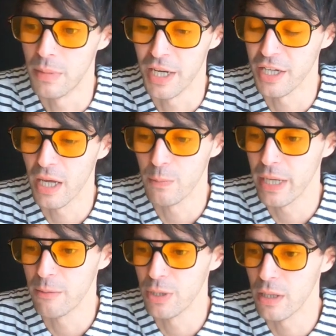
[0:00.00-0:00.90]
And again,
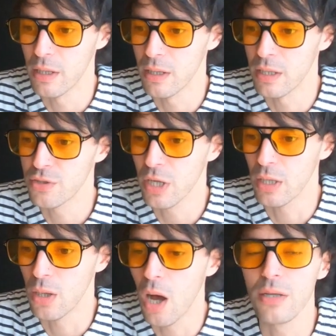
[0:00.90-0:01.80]
it took a
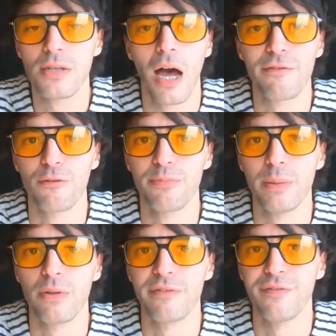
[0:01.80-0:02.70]
long time for
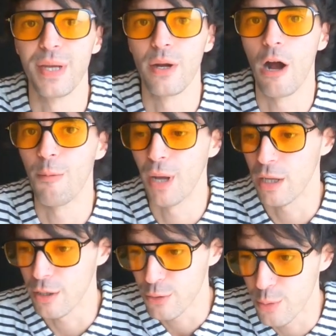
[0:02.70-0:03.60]
people to figure out,
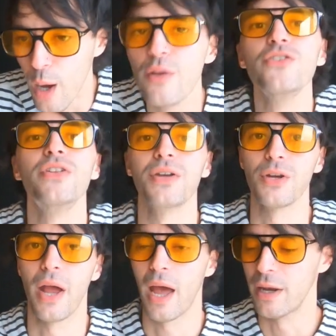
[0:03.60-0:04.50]
man, like, do not stick
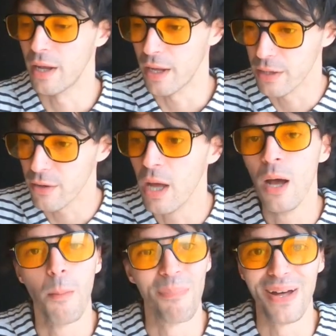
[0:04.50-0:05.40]
your hand in the,
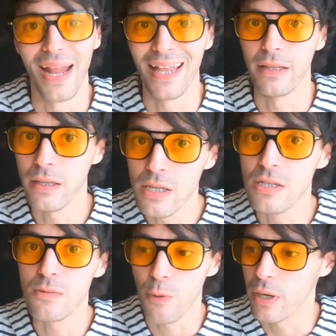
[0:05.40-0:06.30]
but at
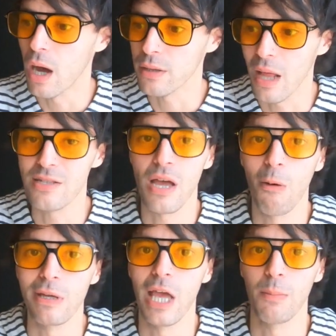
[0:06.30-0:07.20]
least we got, that's how
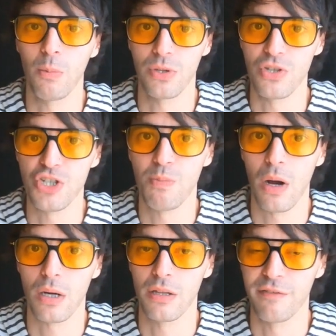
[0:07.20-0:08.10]
we came up with the
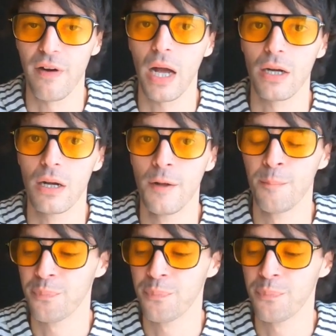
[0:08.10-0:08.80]
spark of the fire.